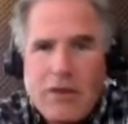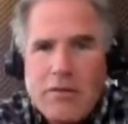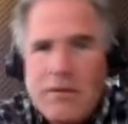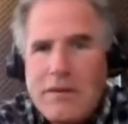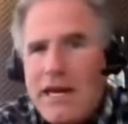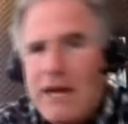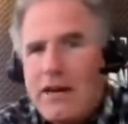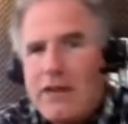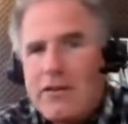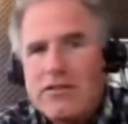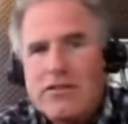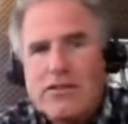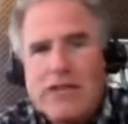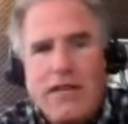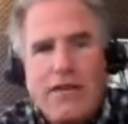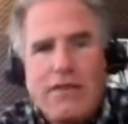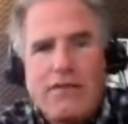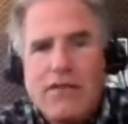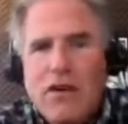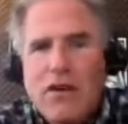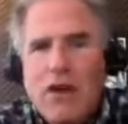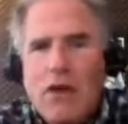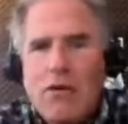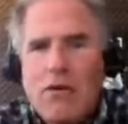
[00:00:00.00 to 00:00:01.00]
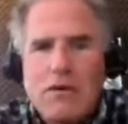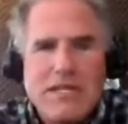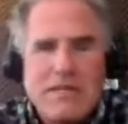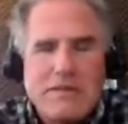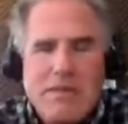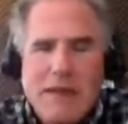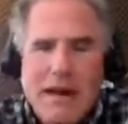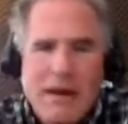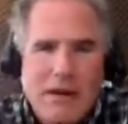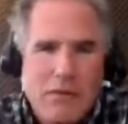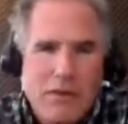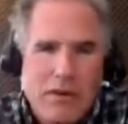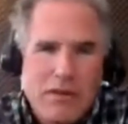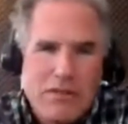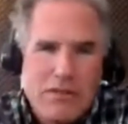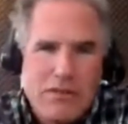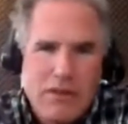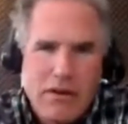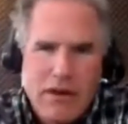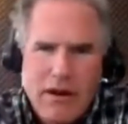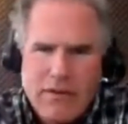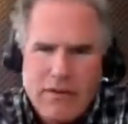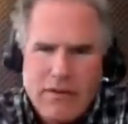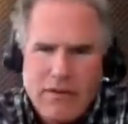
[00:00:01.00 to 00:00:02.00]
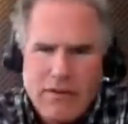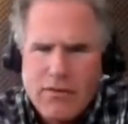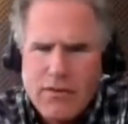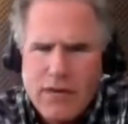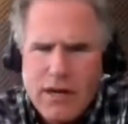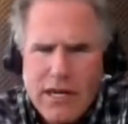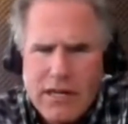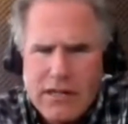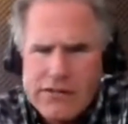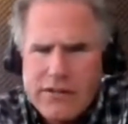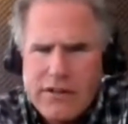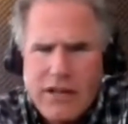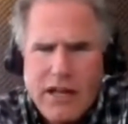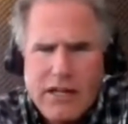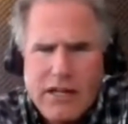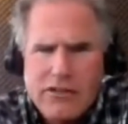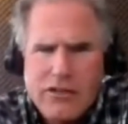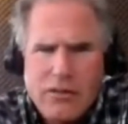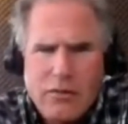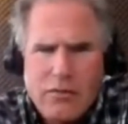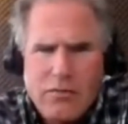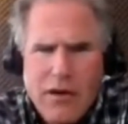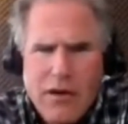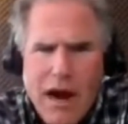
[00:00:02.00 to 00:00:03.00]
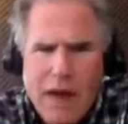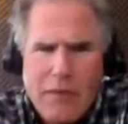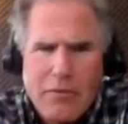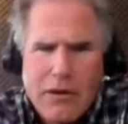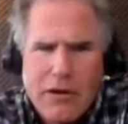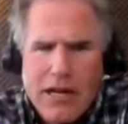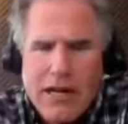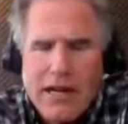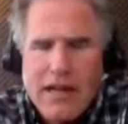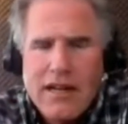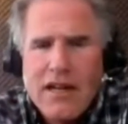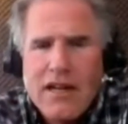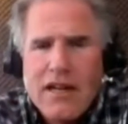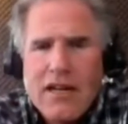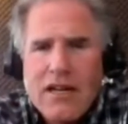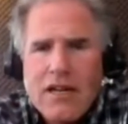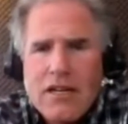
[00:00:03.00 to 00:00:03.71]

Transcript: makers have no respect whatsoever for intellectual property.